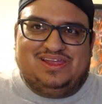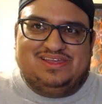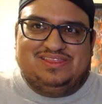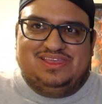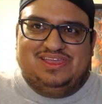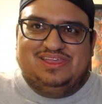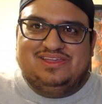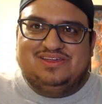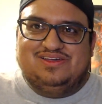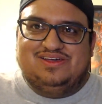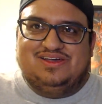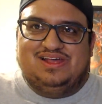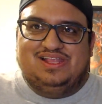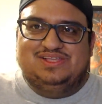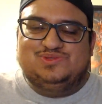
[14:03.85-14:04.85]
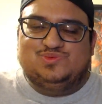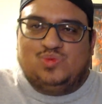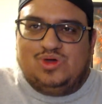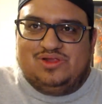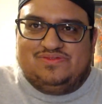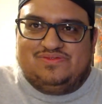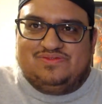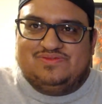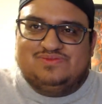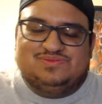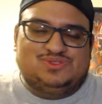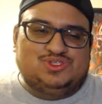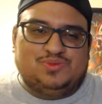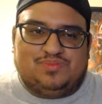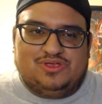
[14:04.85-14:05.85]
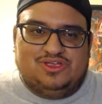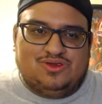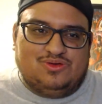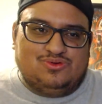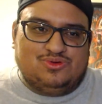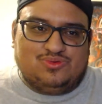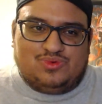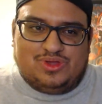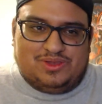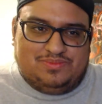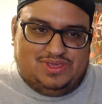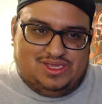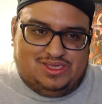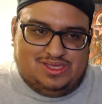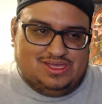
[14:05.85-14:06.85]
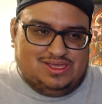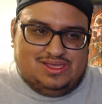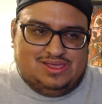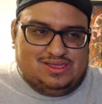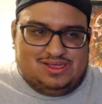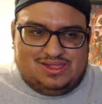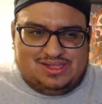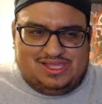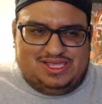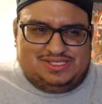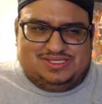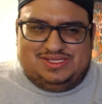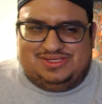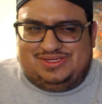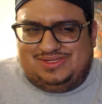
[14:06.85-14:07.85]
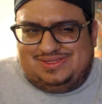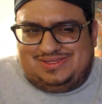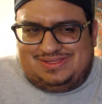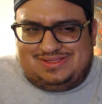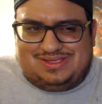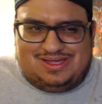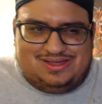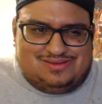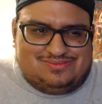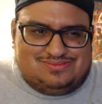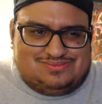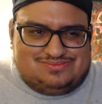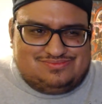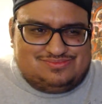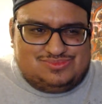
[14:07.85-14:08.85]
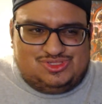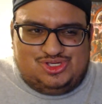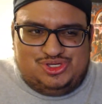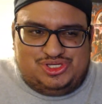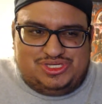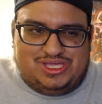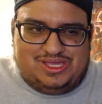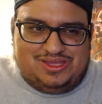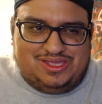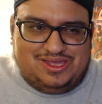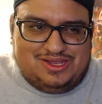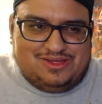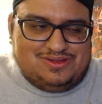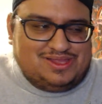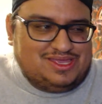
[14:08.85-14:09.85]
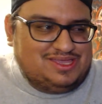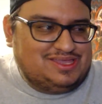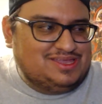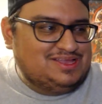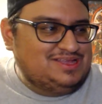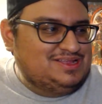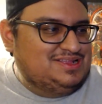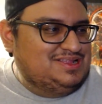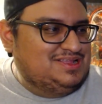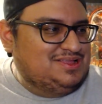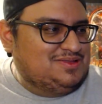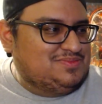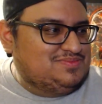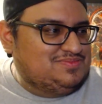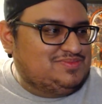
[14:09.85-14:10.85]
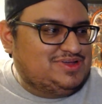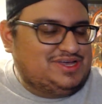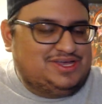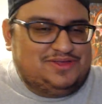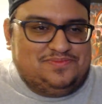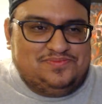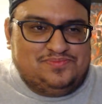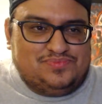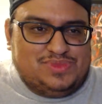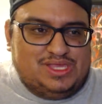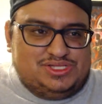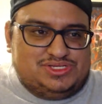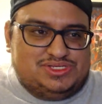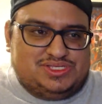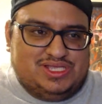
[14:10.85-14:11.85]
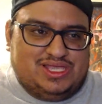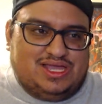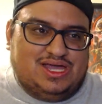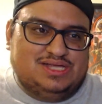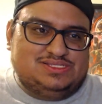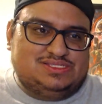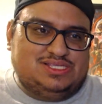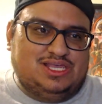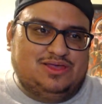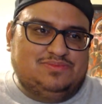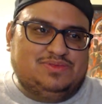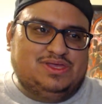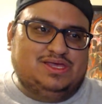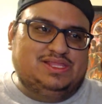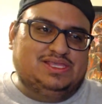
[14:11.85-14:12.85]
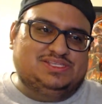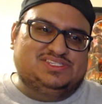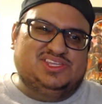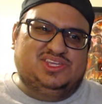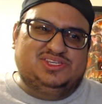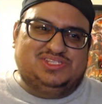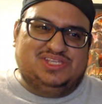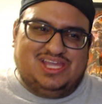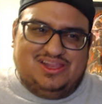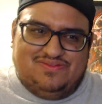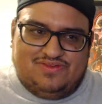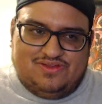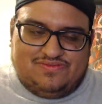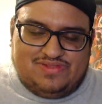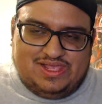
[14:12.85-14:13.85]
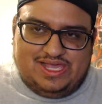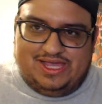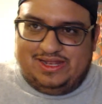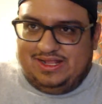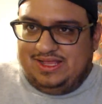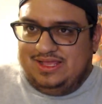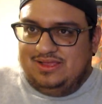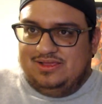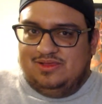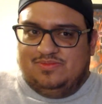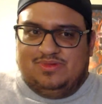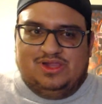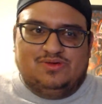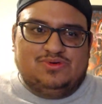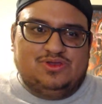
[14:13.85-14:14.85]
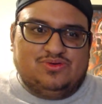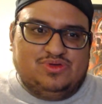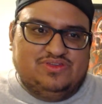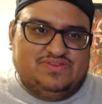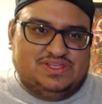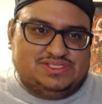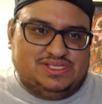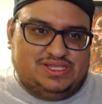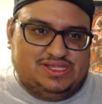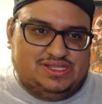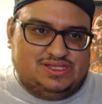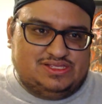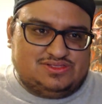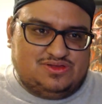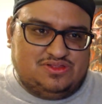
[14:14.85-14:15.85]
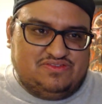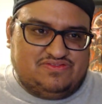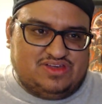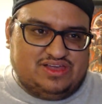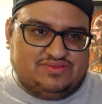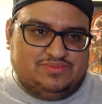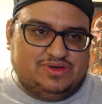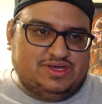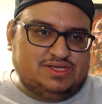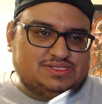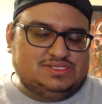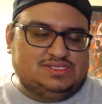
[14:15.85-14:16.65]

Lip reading: I think at least one superhero would want to be lazy and just not do shit, But interesting concept. The execution kind of fell flat, but I want to revisit it. It's only $5.